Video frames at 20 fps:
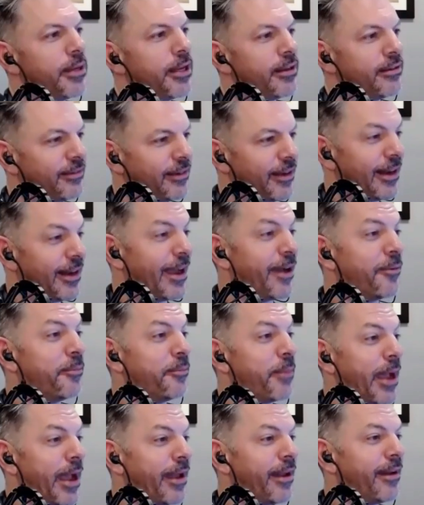to be and how
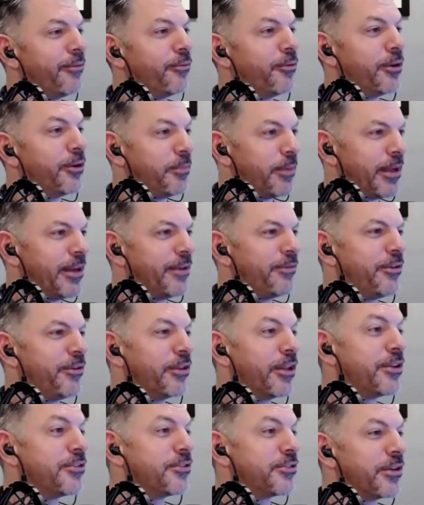bad it would have been if you
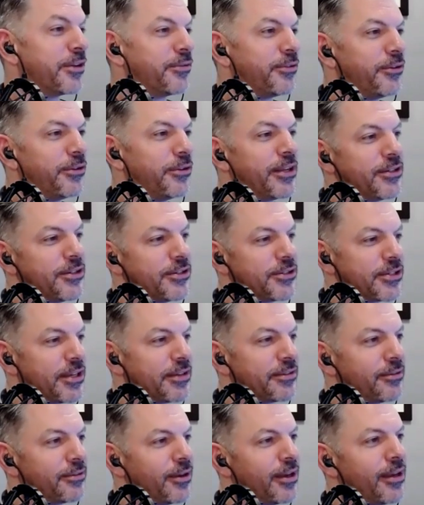let yourself do that to
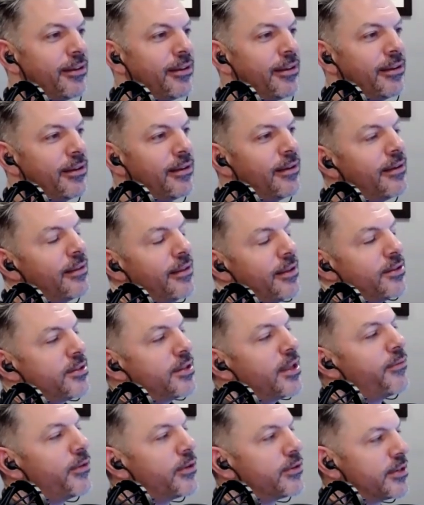yourself, right? This
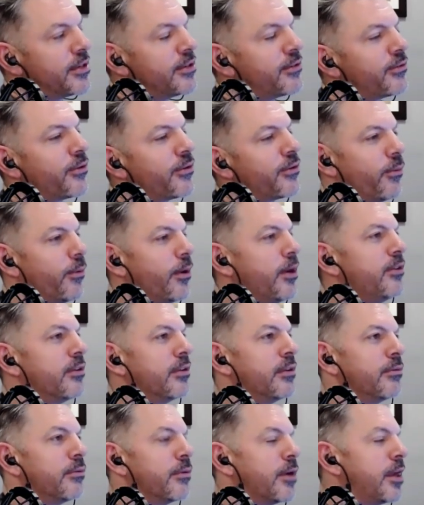yep. stuff exists for a
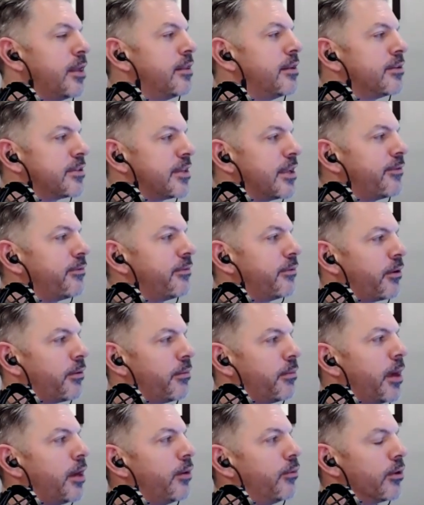reason, right? This stuff,
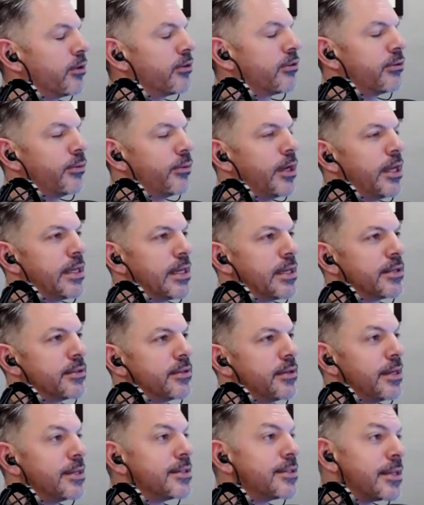our mind works the way it
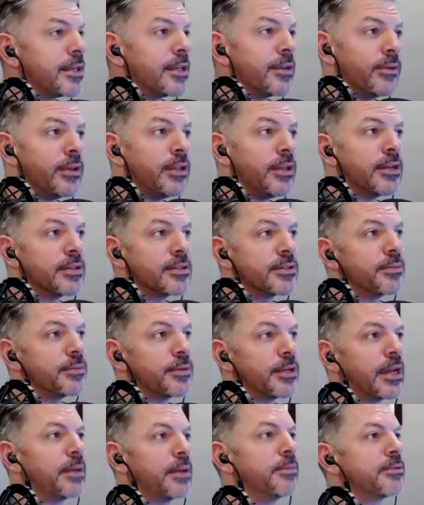does. It's inconvenient
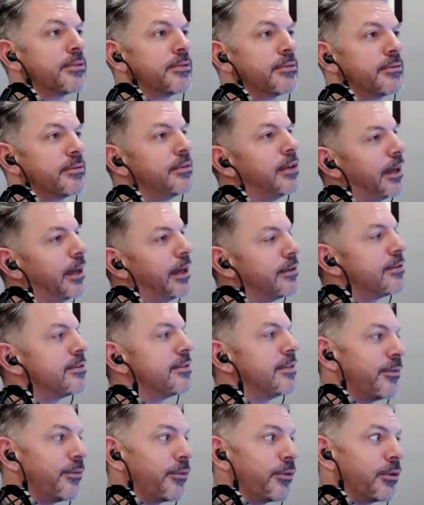sometimes.
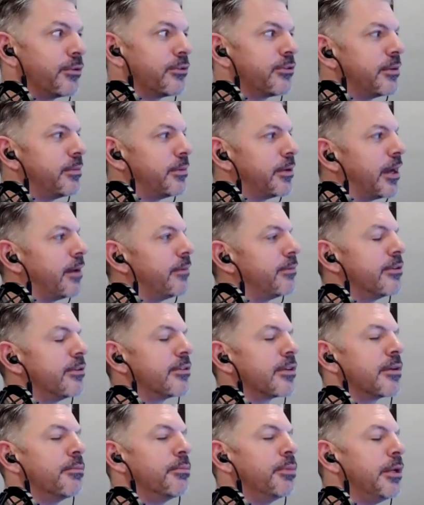It's difficult sometimes.
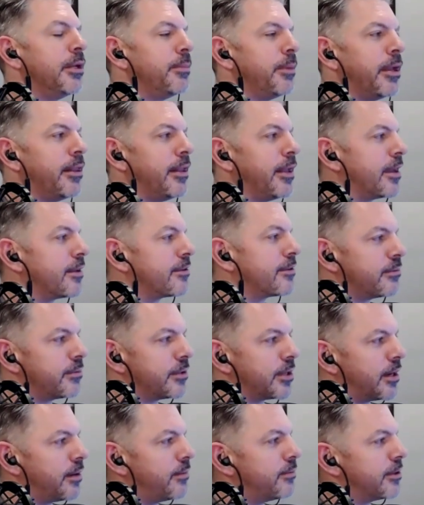It's a complete pain in the ass
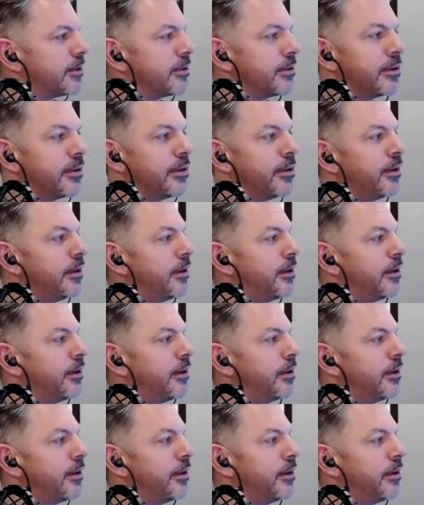sometimes. And